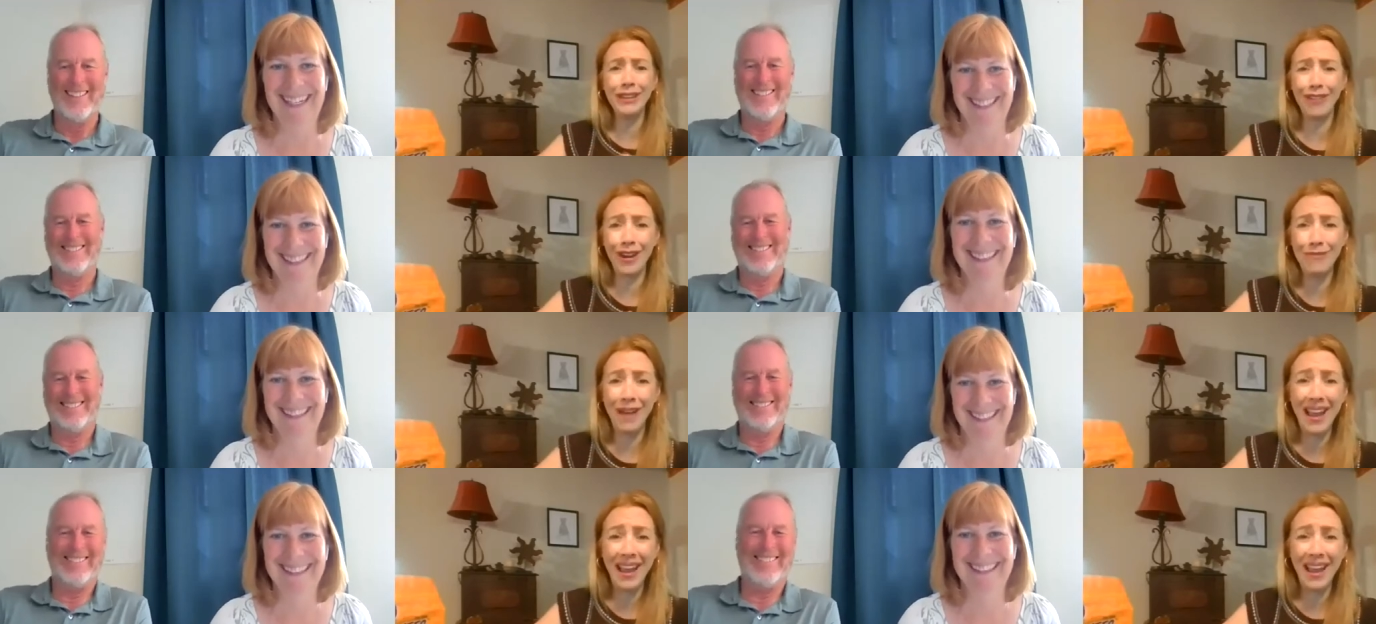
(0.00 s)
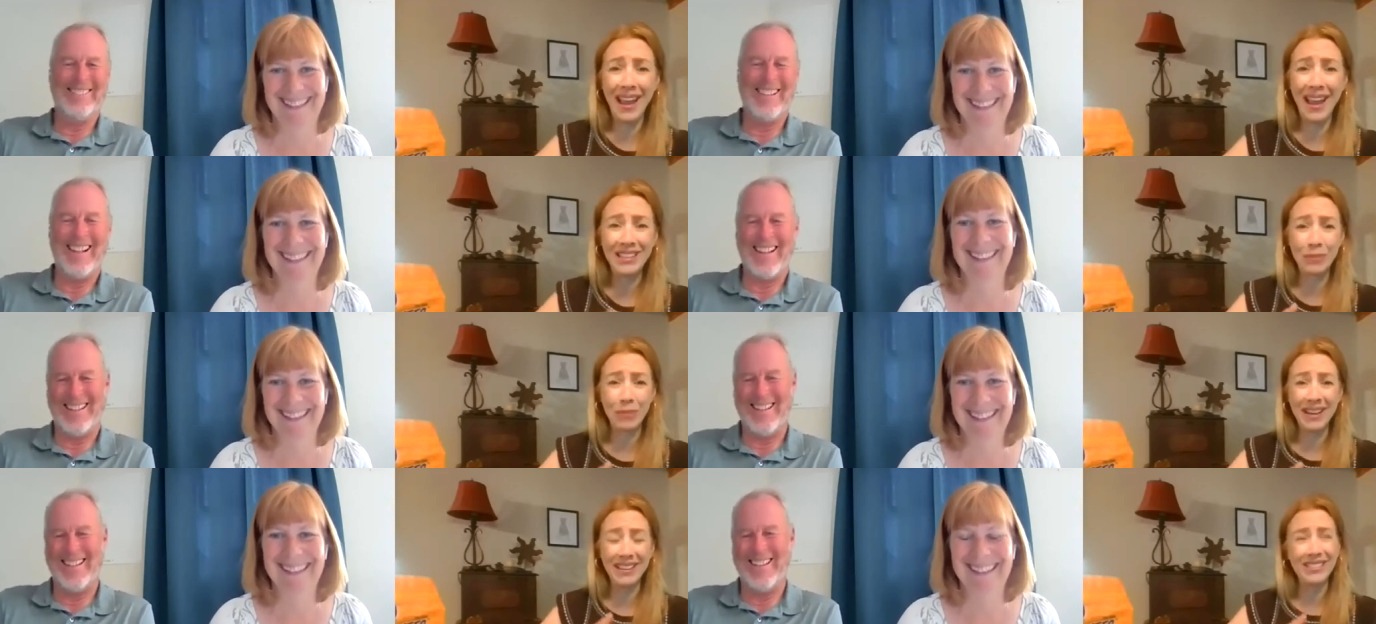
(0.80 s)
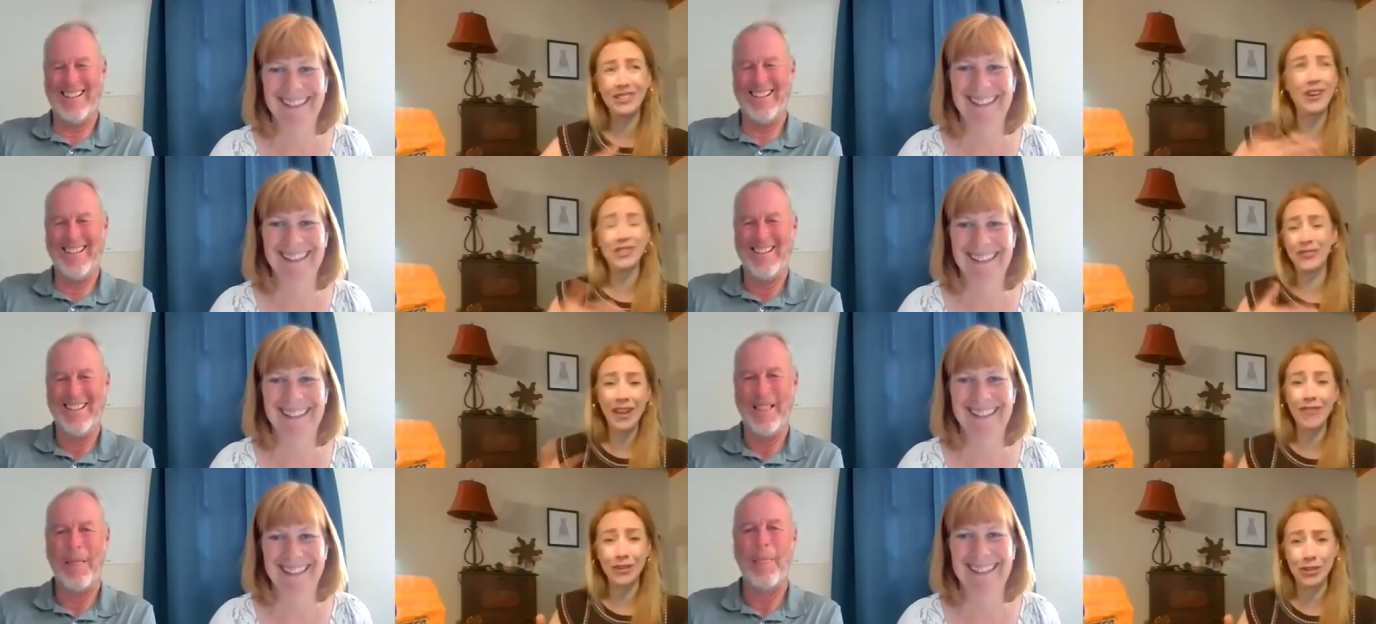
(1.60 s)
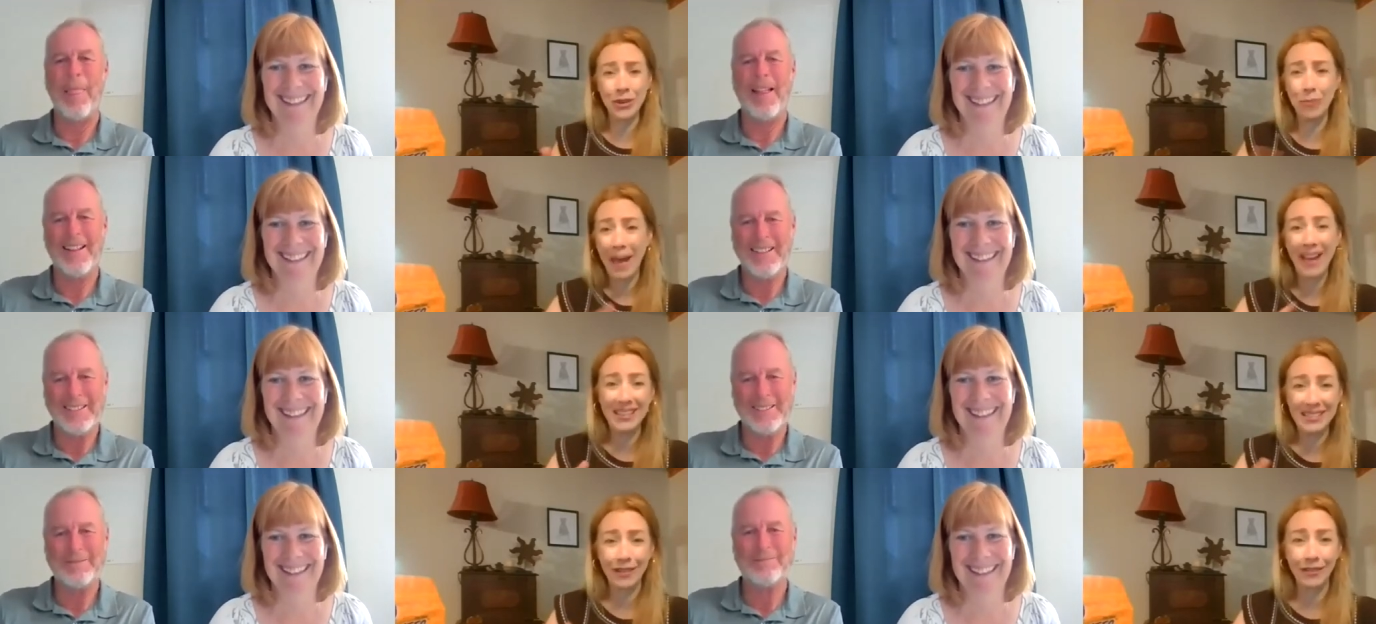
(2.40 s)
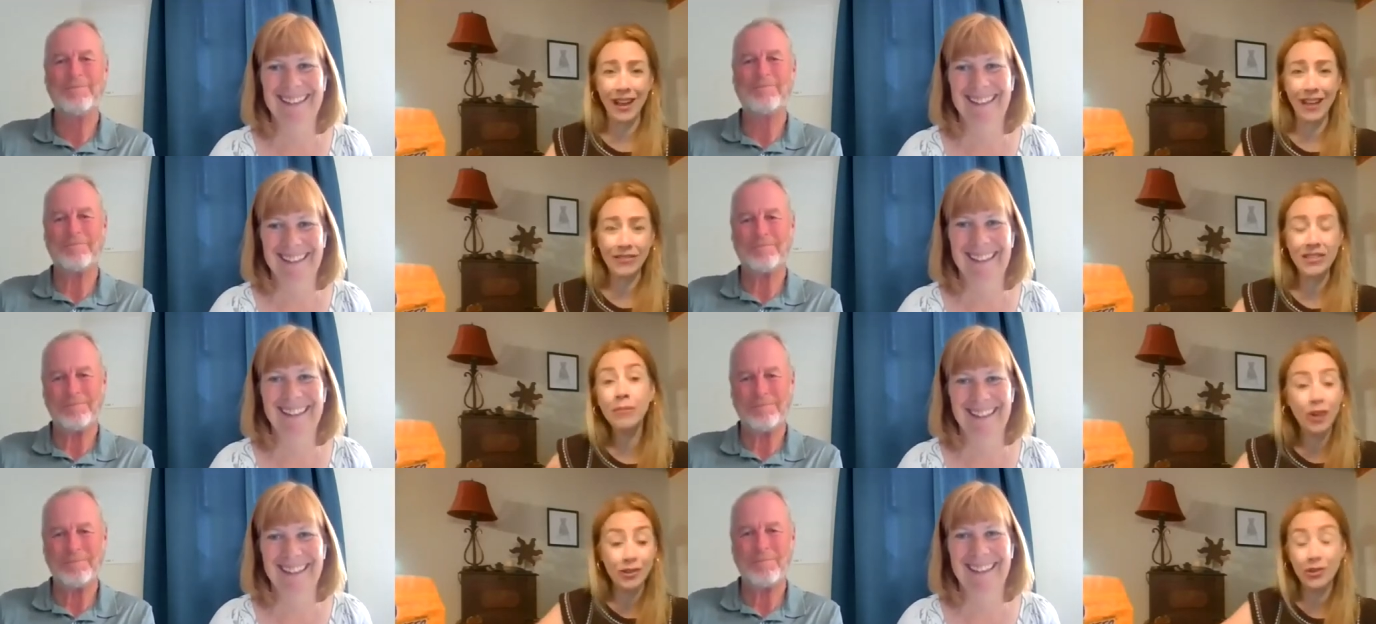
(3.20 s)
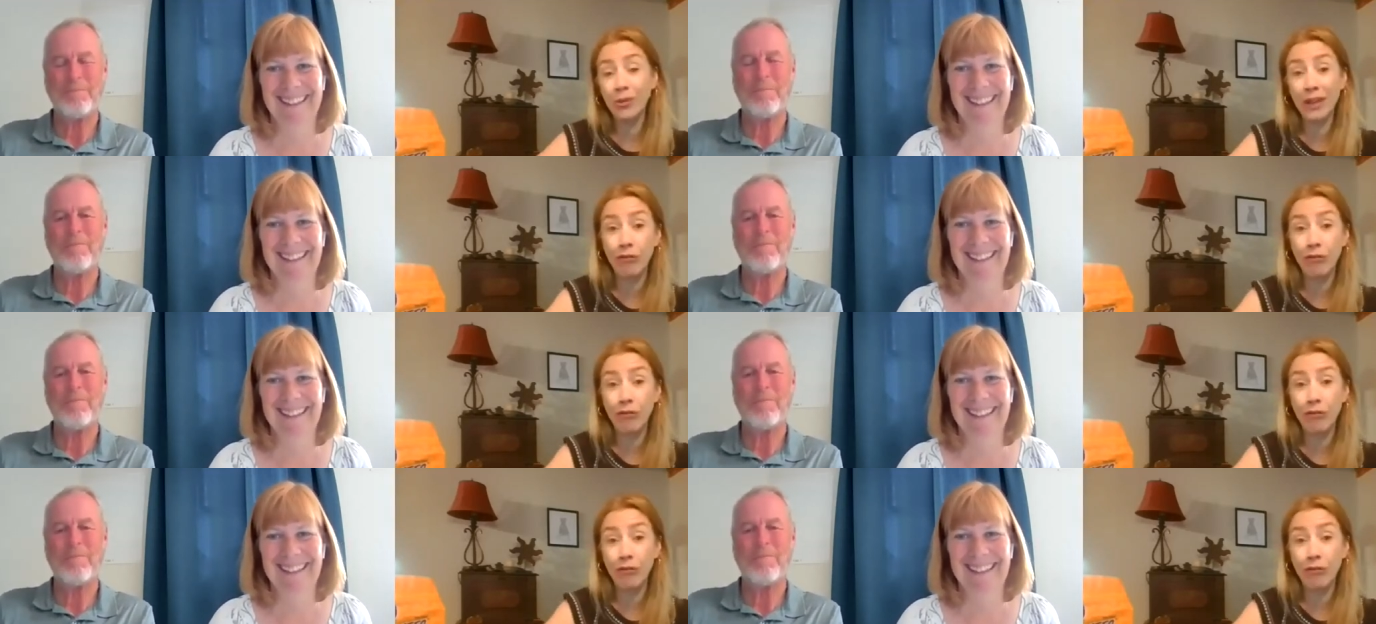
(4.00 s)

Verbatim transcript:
Speaker 1: great way to bring the dog's favorite chew back into their life. Some dogs don't like